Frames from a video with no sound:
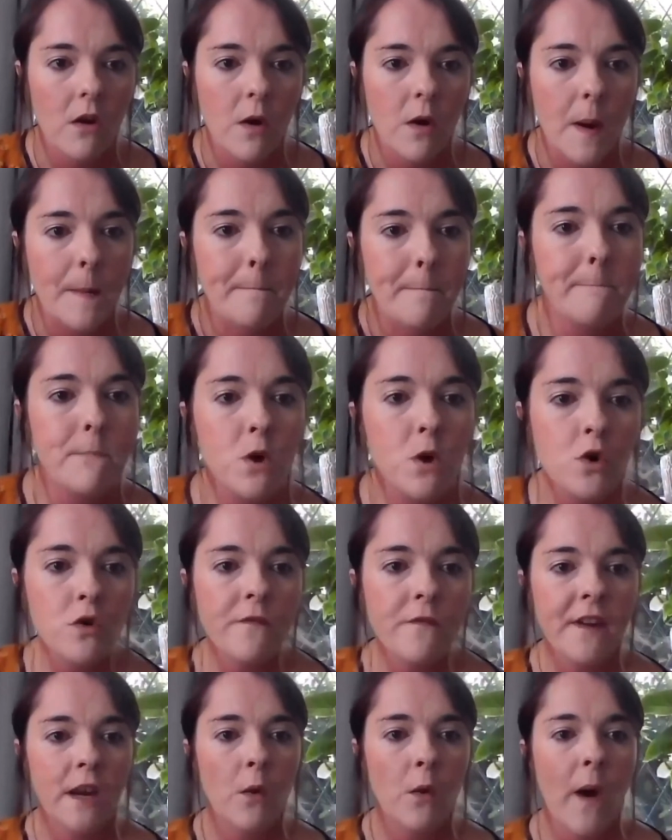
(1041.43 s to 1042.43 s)

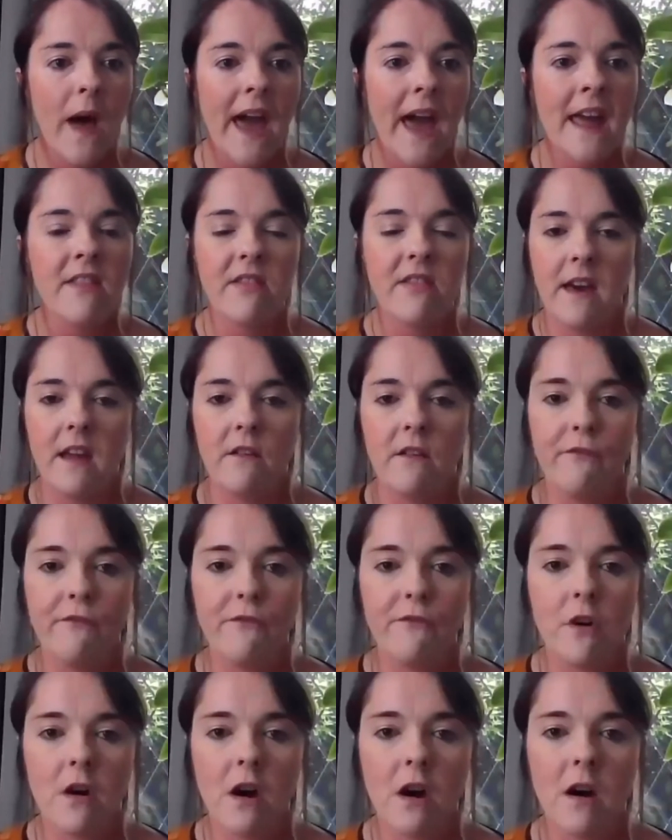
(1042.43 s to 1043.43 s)
Moving away then
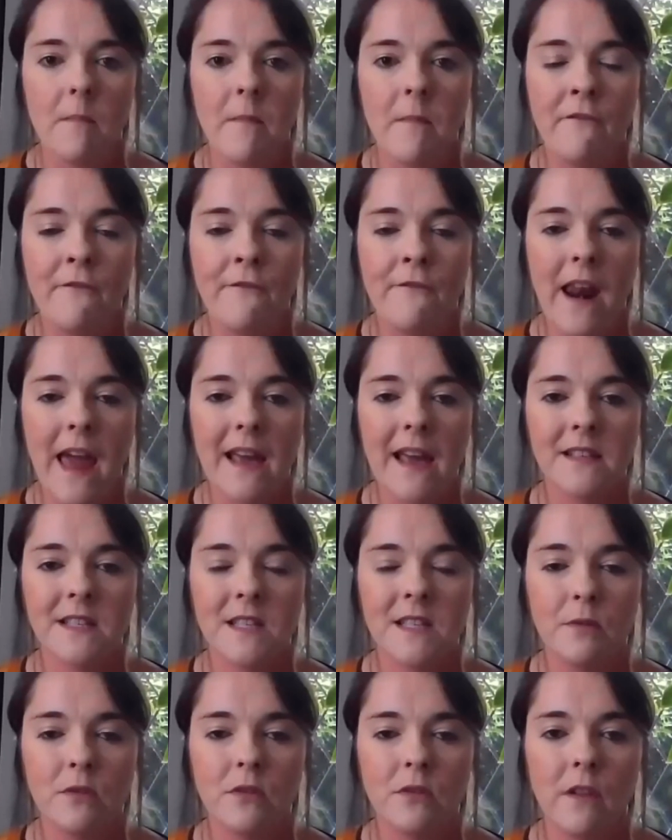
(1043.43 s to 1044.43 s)
from
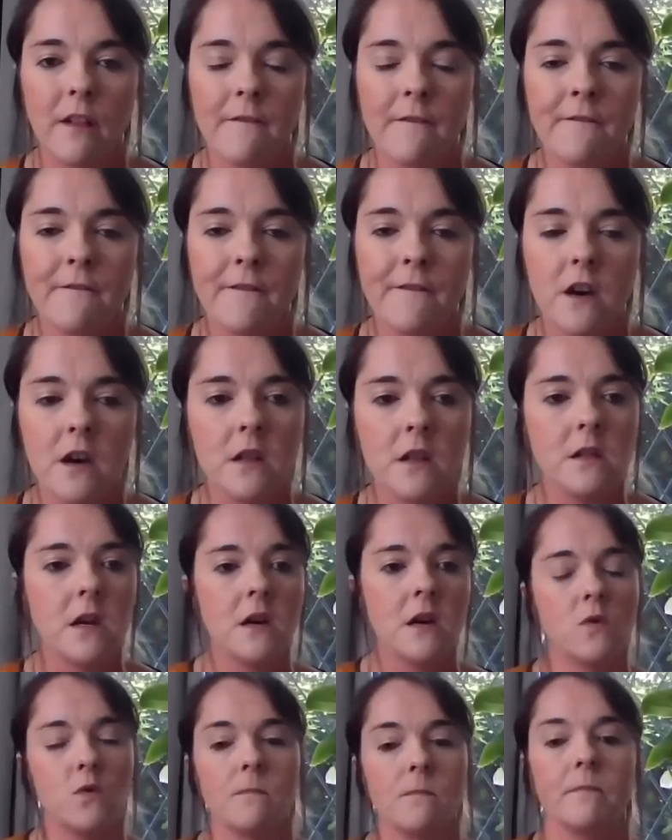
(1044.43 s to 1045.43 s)
flexible
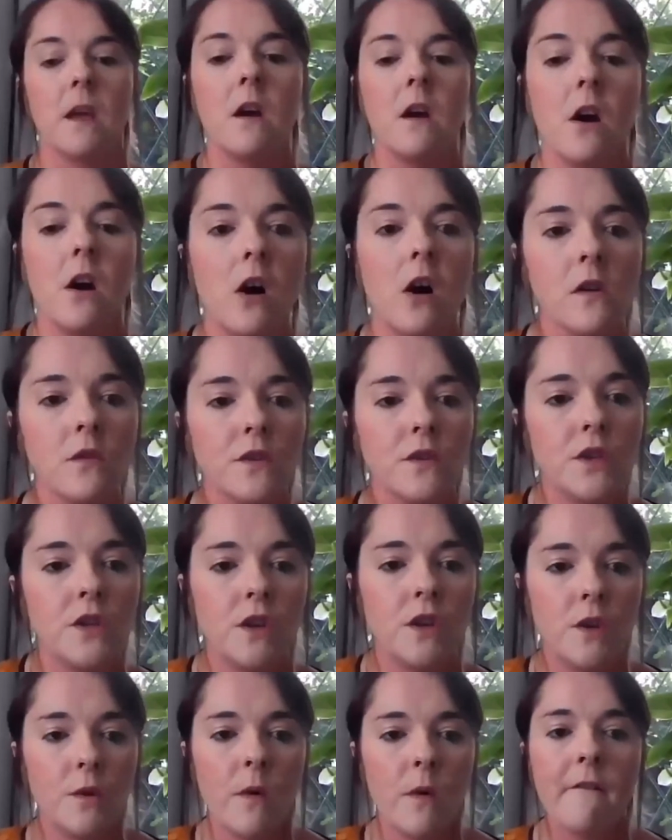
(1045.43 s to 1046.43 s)
furlough
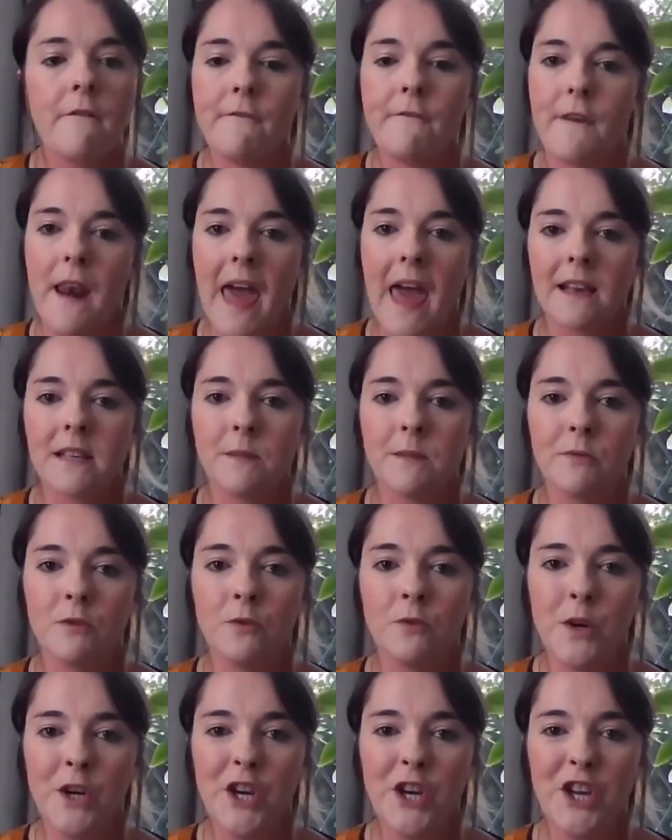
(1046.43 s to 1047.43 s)
onto flexible
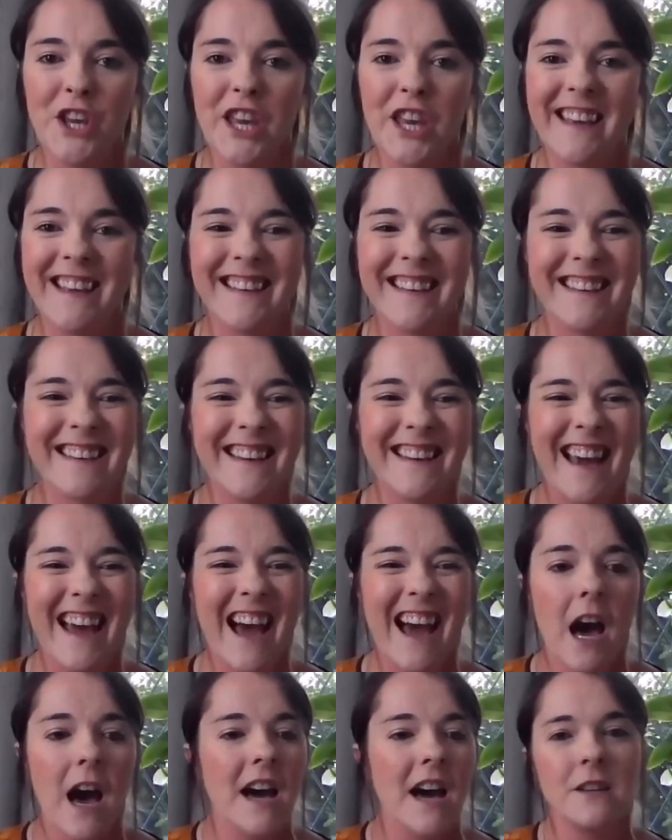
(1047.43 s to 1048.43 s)
working.
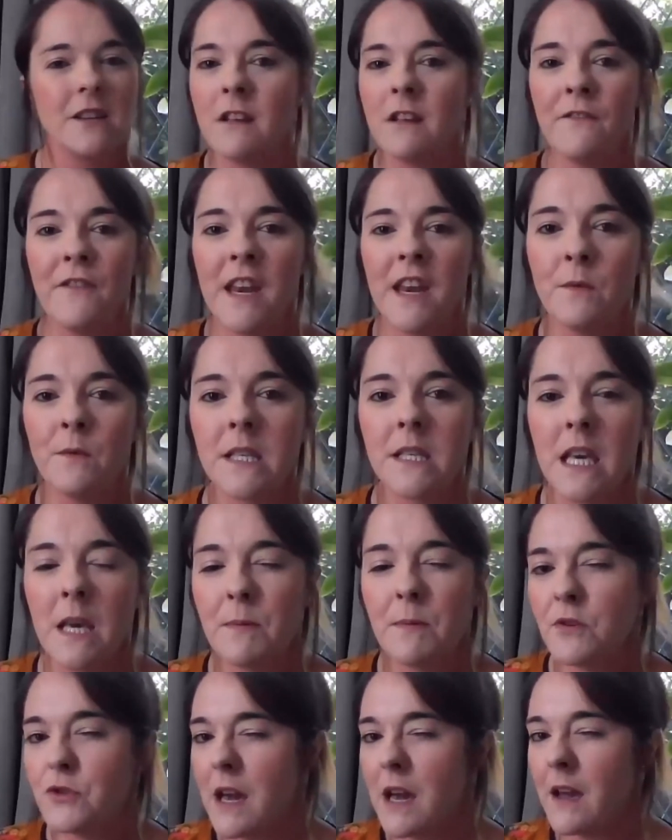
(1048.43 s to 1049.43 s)
I don't know if anyone's
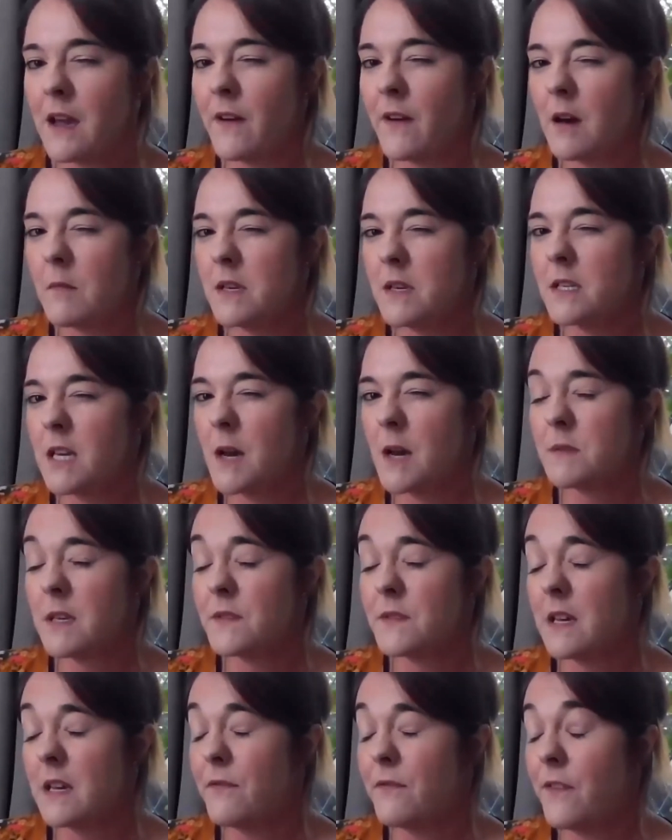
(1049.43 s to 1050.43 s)
keeping track of how many times
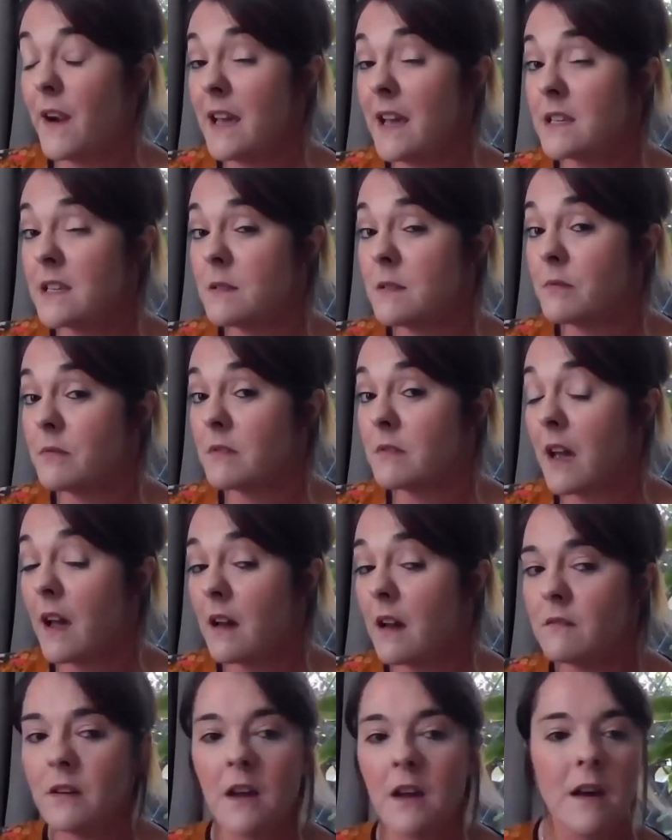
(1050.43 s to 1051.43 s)
I've said flexible
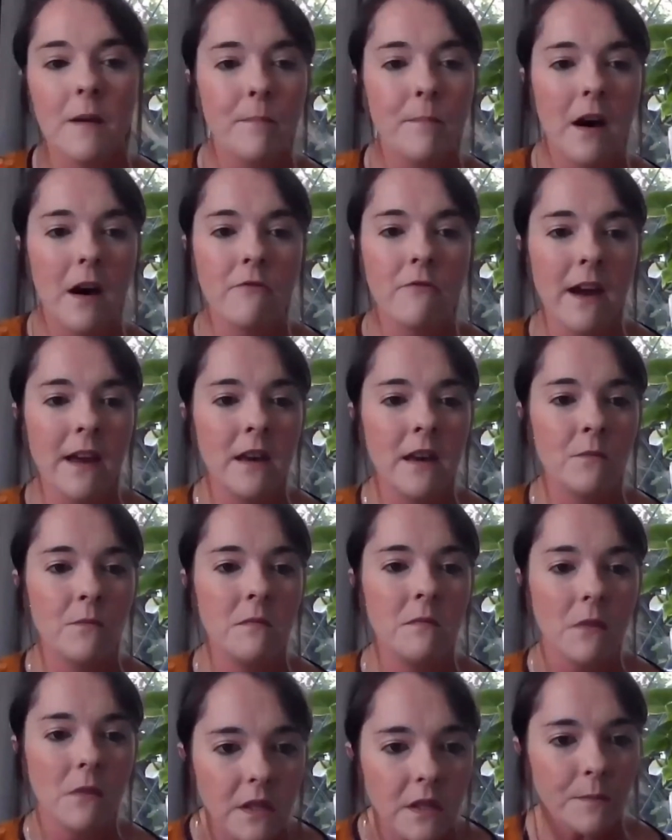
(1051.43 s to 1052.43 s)
now, but I reckon we
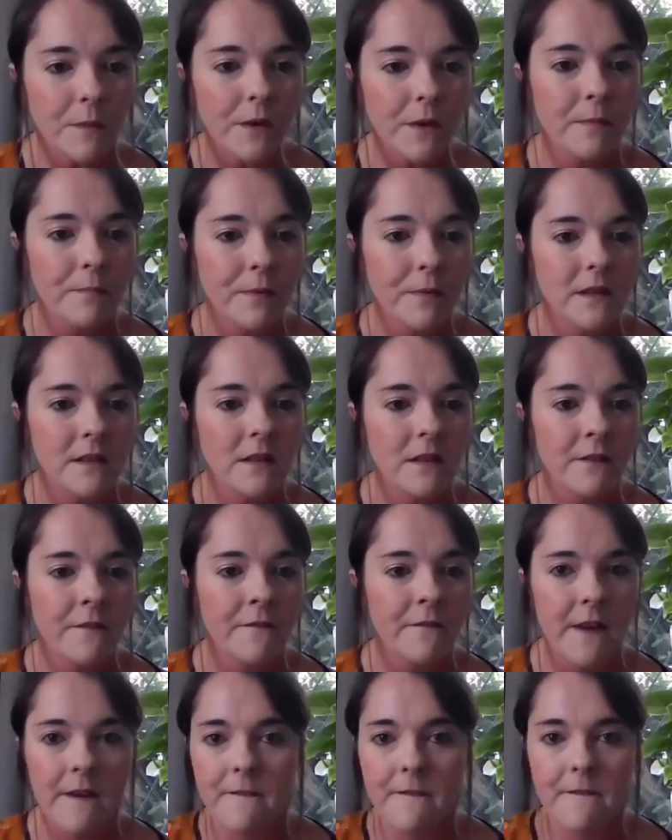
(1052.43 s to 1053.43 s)
must be up into the
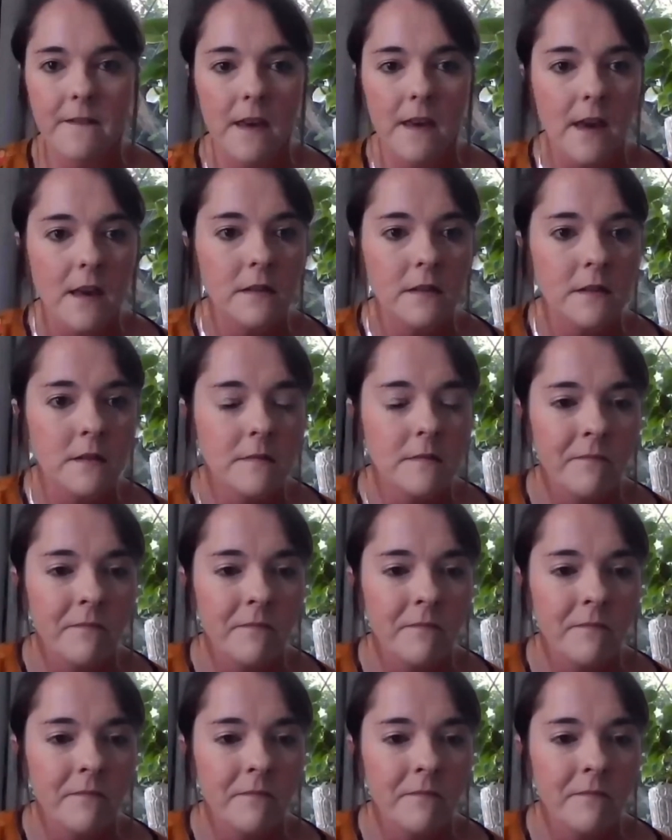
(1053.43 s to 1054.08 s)
50s.